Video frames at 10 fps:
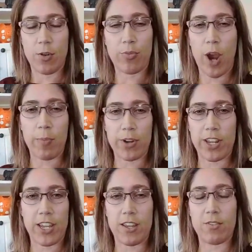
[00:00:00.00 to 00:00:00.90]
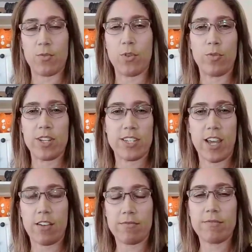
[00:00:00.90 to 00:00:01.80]
property and we'll rent it
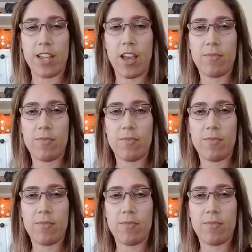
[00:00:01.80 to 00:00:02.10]
out. Yeah.